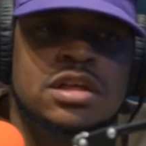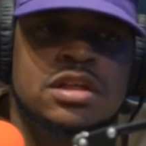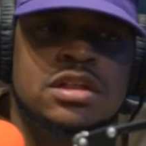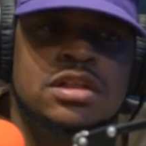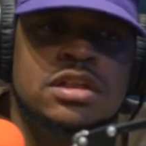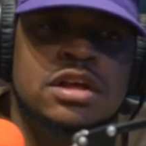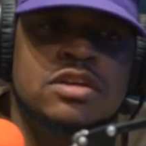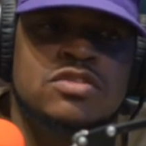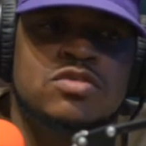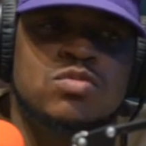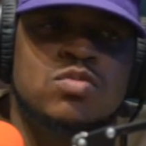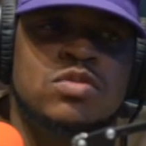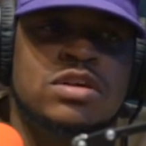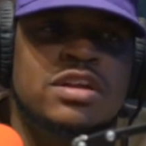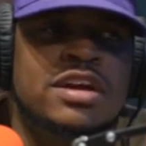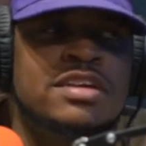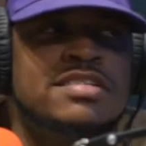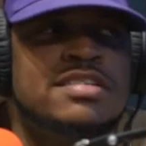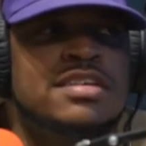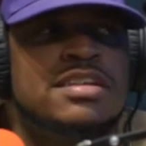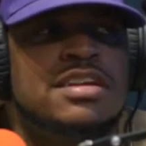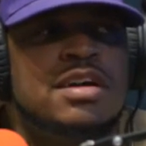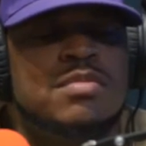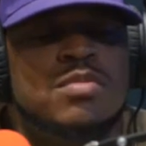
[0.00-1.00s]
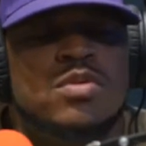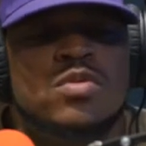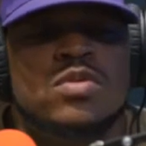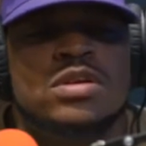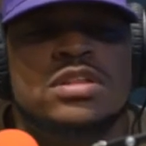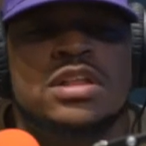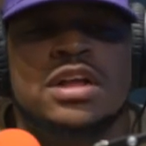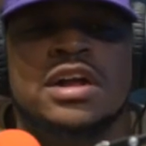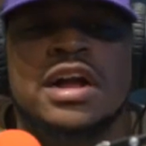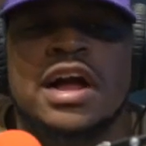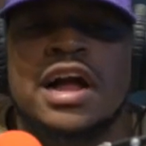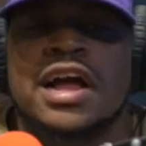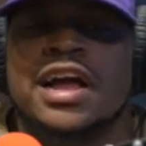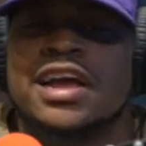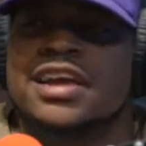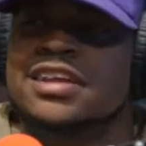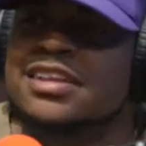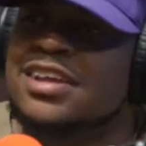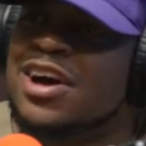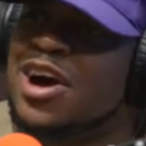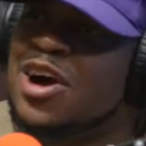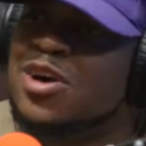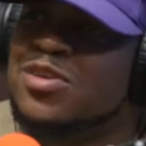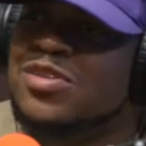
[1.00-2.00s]
That's the number one thing I
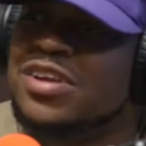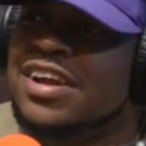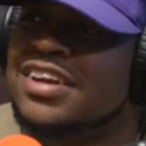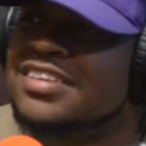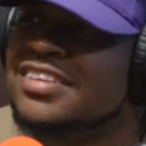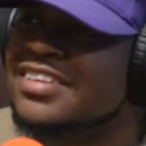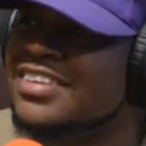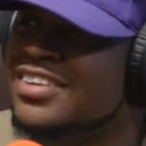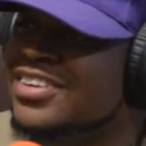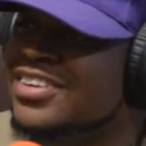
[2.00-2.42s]
hate, dog. When I see